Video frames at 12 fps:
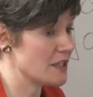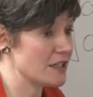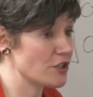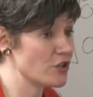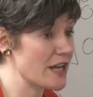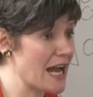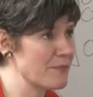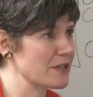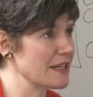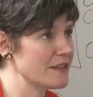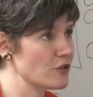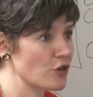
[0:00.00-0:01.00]
it could happen.
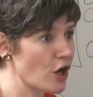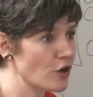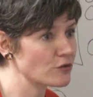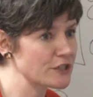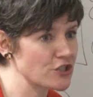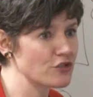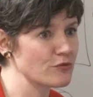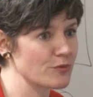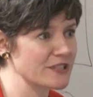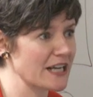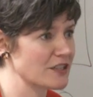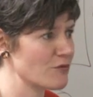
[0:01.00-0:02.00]
There are only two
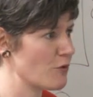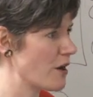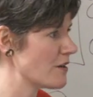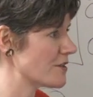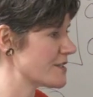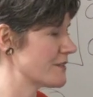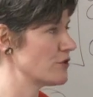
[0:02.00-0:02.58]
protected waters,